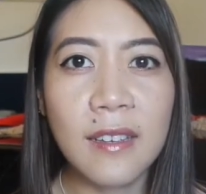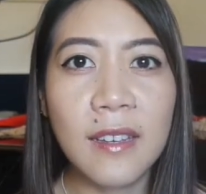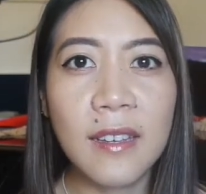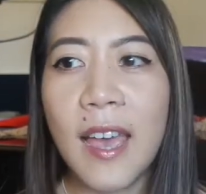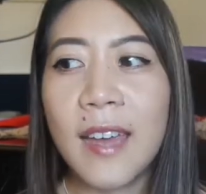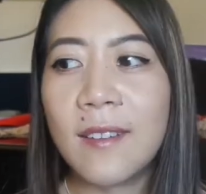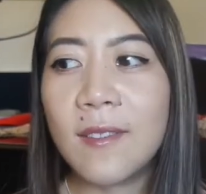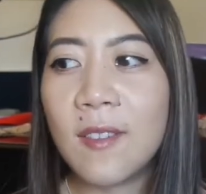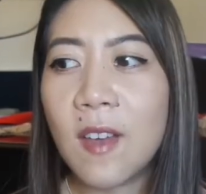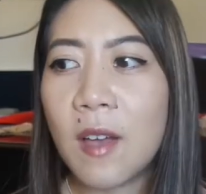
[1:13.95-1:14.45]
I
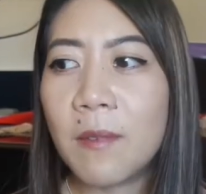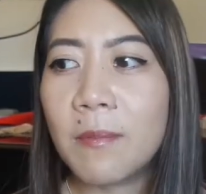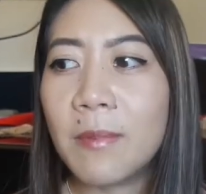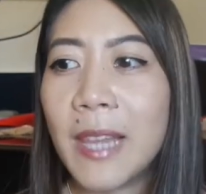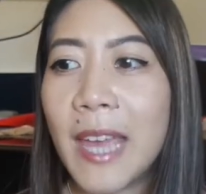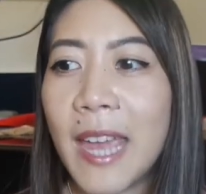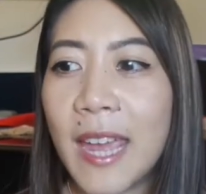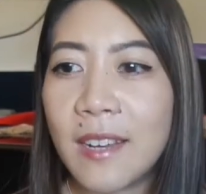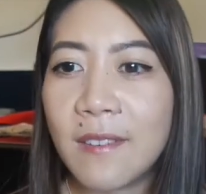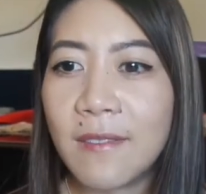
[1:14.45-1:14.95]
had a lot
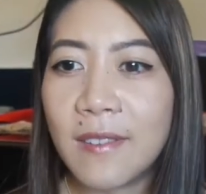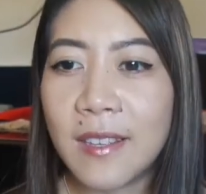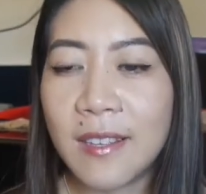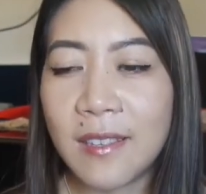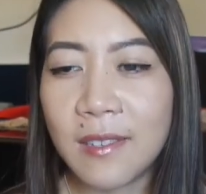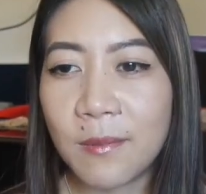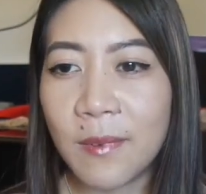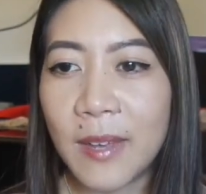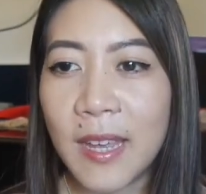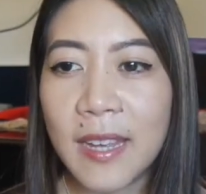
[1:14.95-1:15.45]
planned for
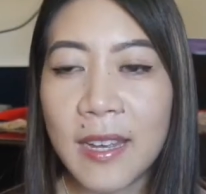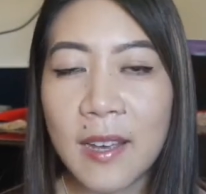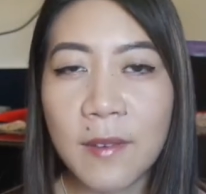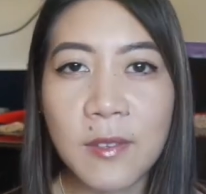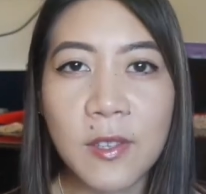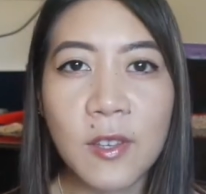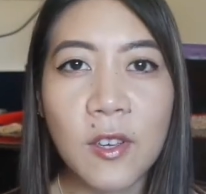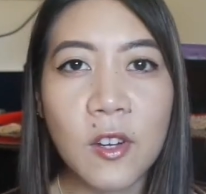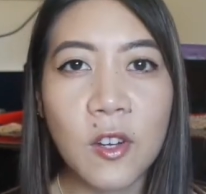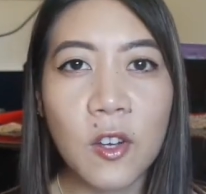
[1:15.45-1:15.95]
this week. I
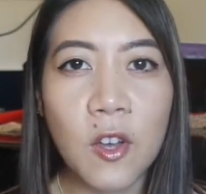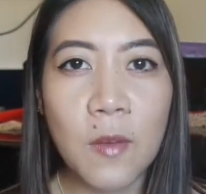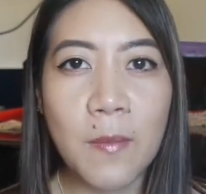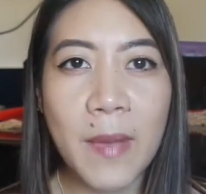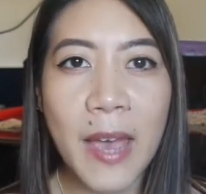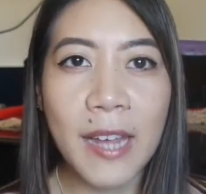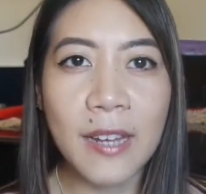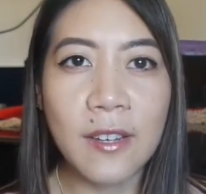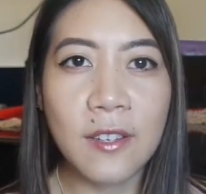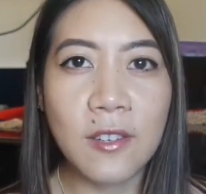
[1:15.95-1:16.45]
was going to go
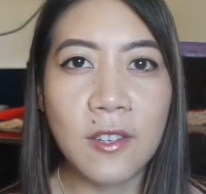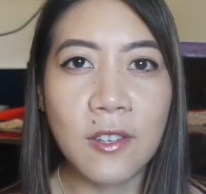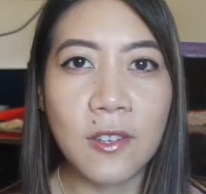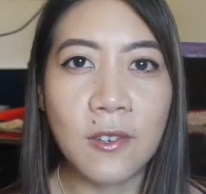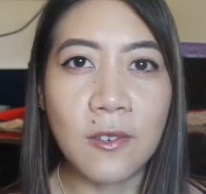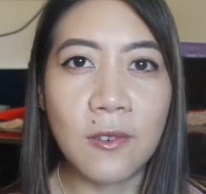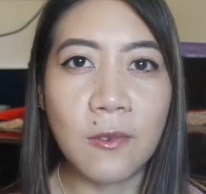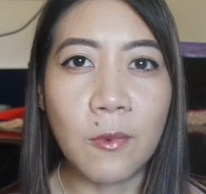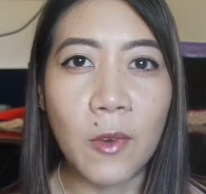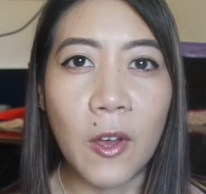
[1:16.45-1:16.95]
back
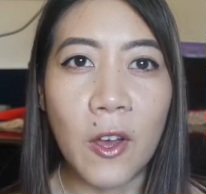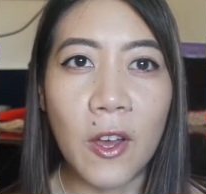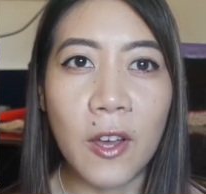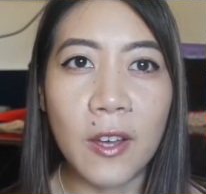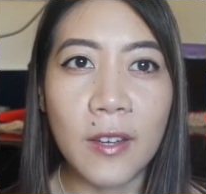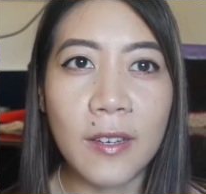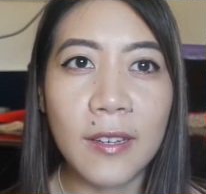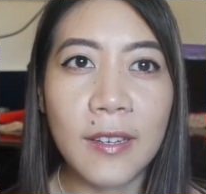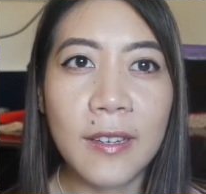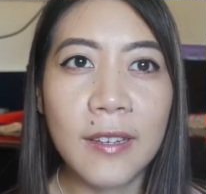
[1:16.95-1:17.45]
to
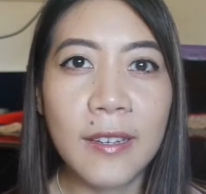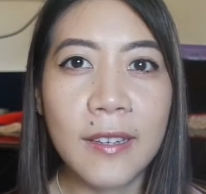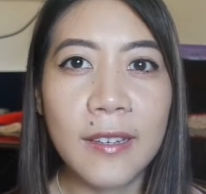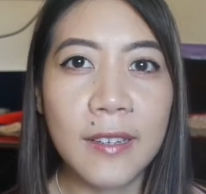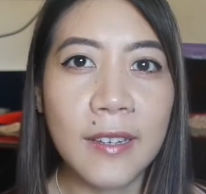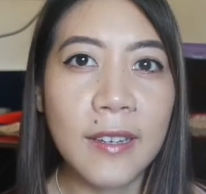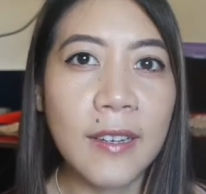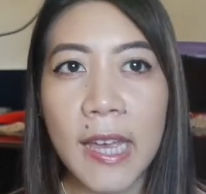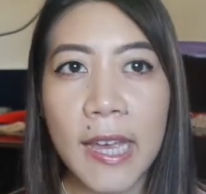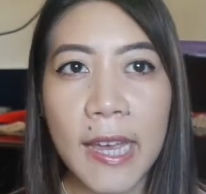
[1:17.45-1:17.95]
work,
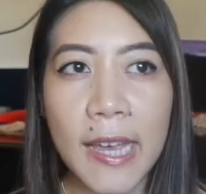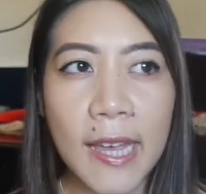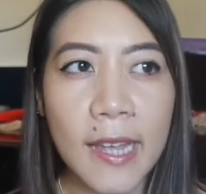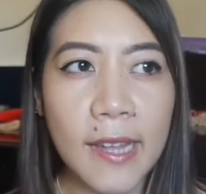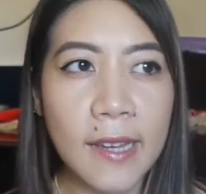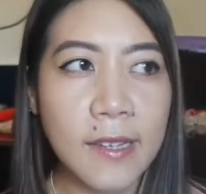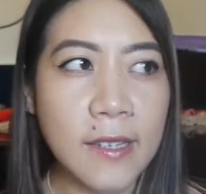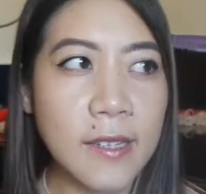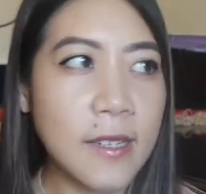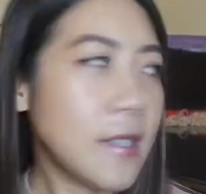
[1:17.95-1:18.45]

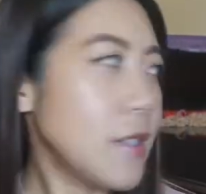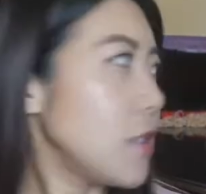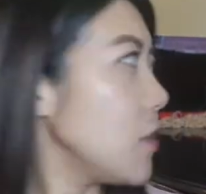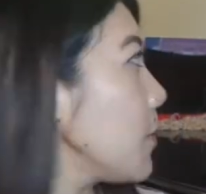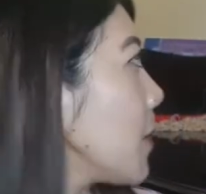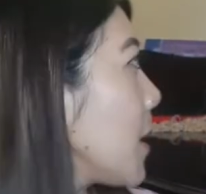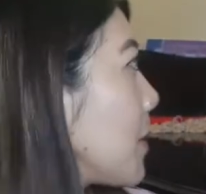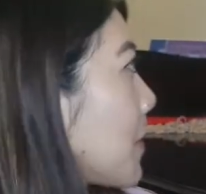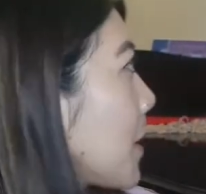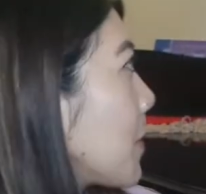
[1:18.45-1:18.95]
and as you
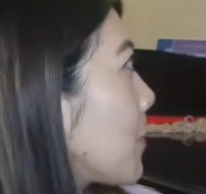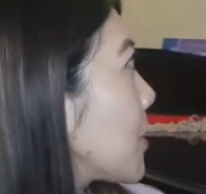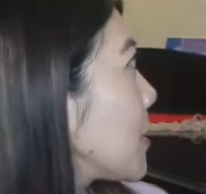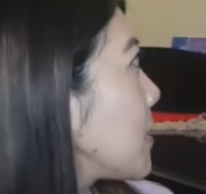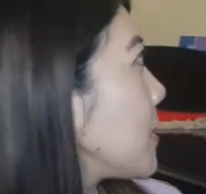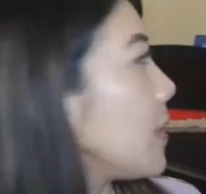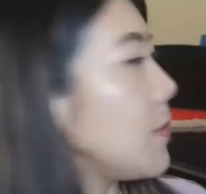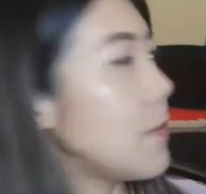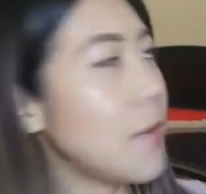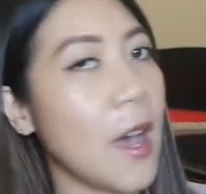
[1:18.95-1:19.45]
might be able to
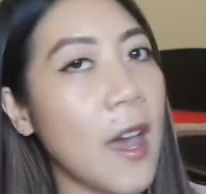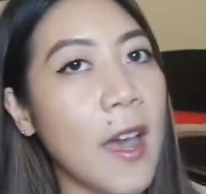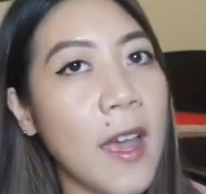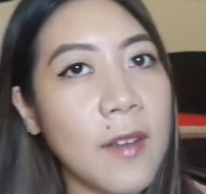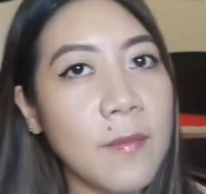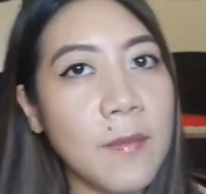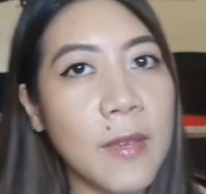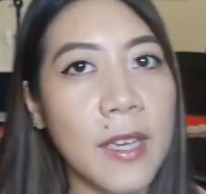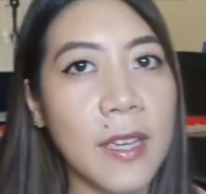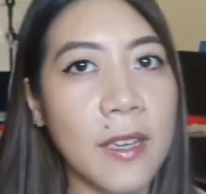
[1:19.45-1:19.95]
see
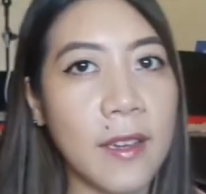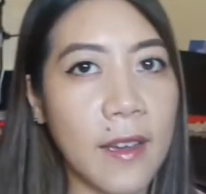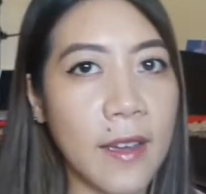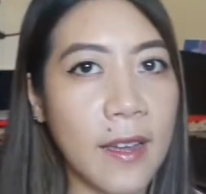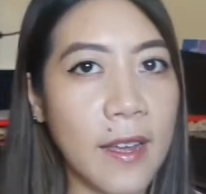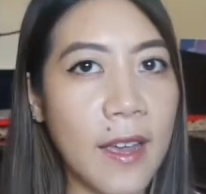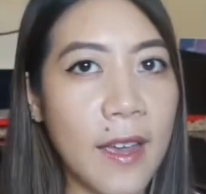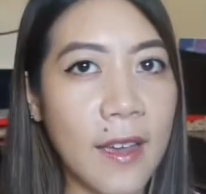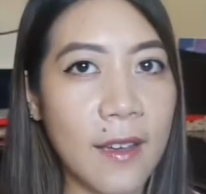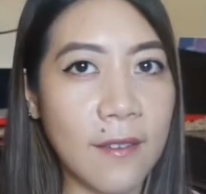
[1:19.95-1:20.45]
behind me, I
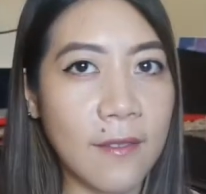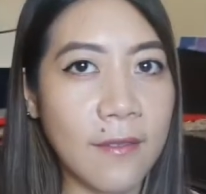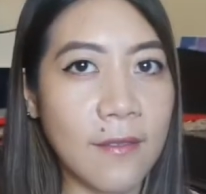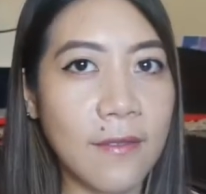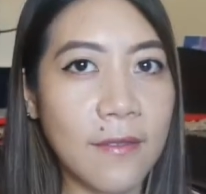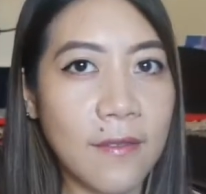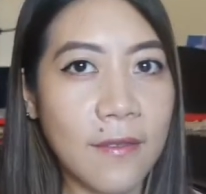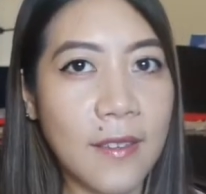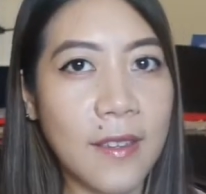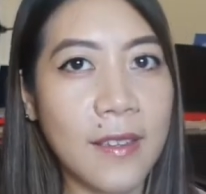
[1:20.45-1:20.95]

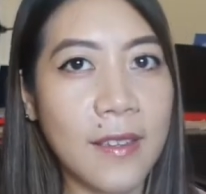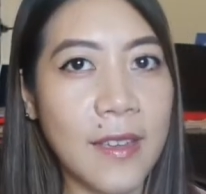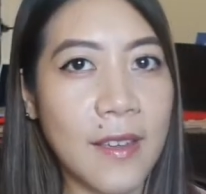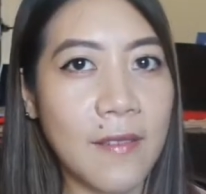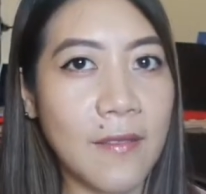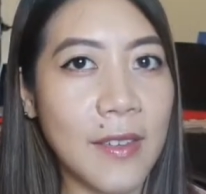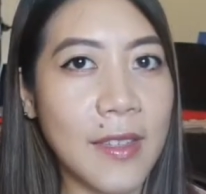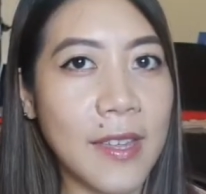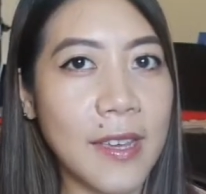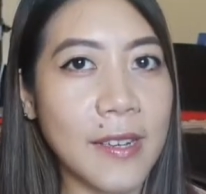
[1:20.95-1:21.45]
have
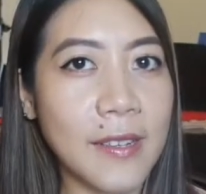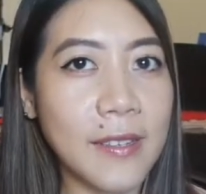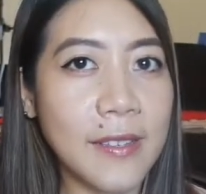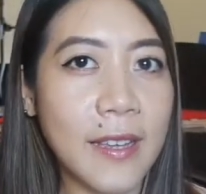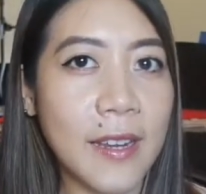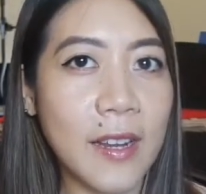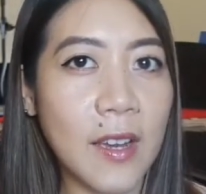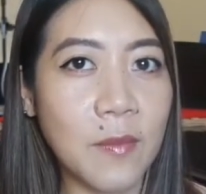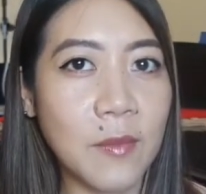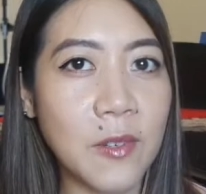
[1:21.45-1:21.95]
everything
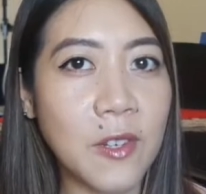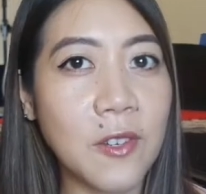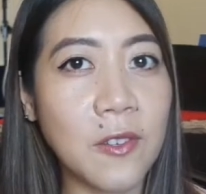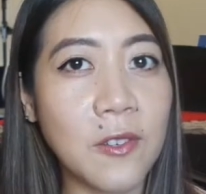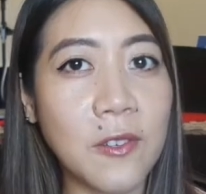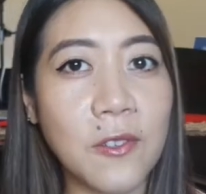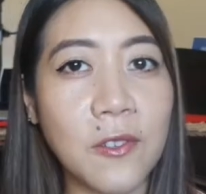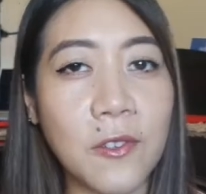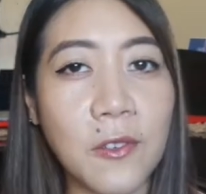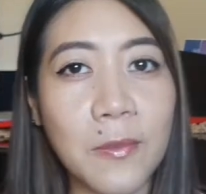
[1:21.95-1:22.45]
set up to
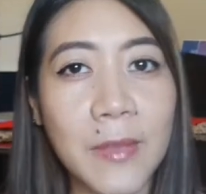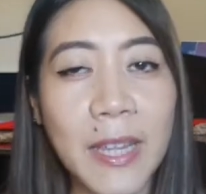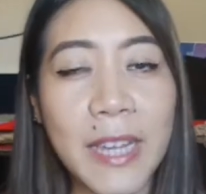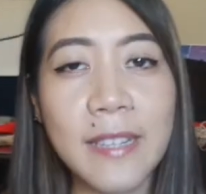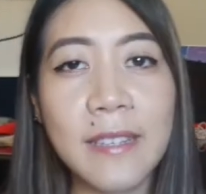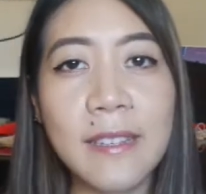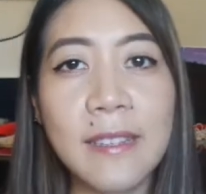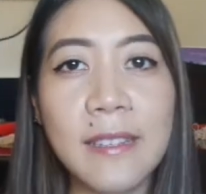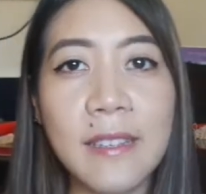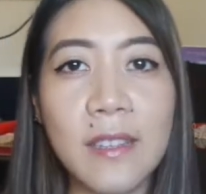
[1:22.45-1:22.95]
do Zoom
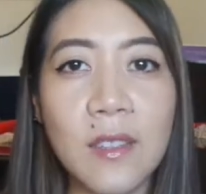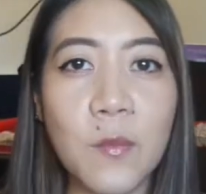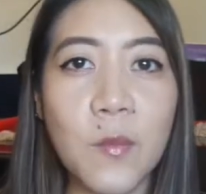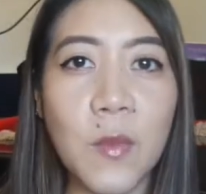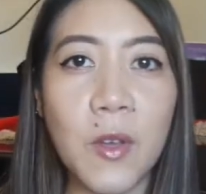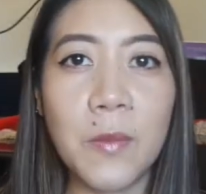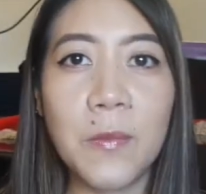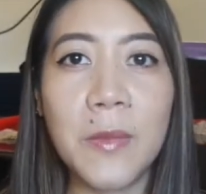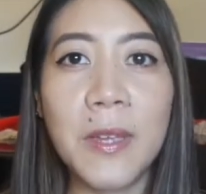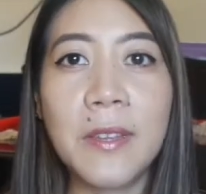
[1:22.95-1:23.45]
lessons at the
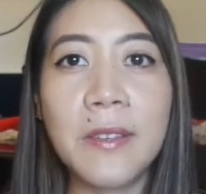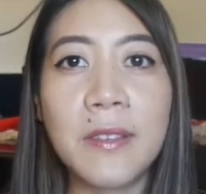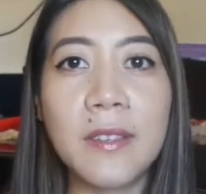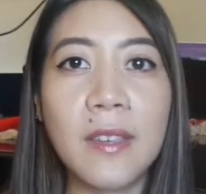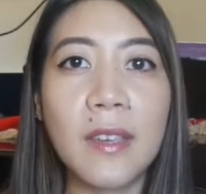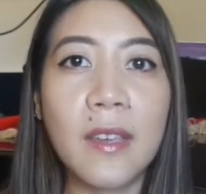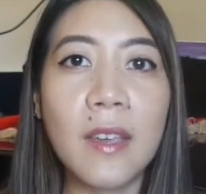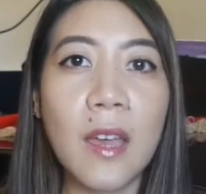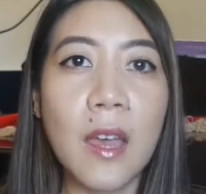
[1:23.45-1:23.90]
moment.